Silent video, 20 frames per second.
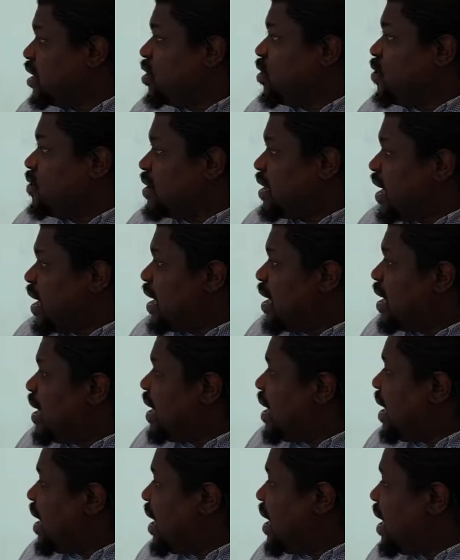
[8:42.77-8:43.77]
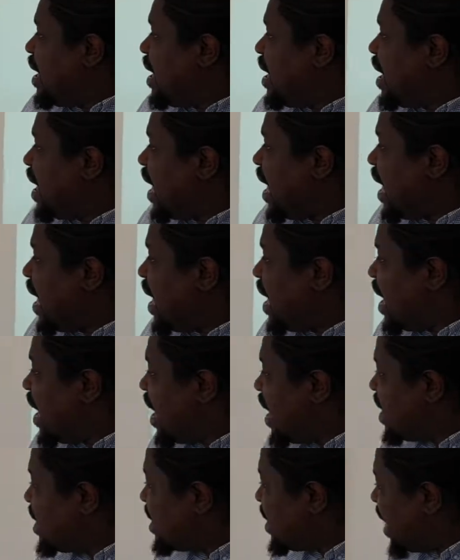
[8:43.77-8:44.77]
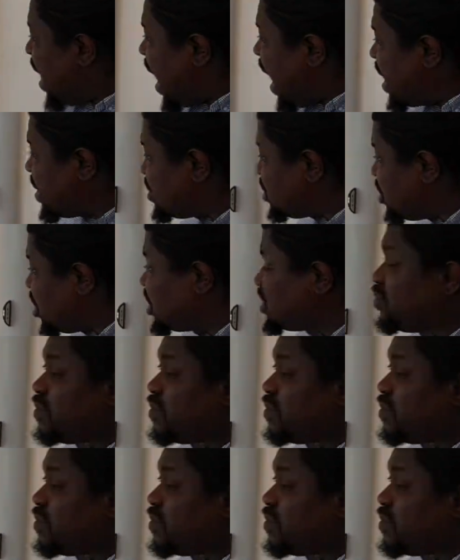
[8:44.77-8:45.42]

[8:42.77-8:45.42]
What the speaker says: Okay, the actions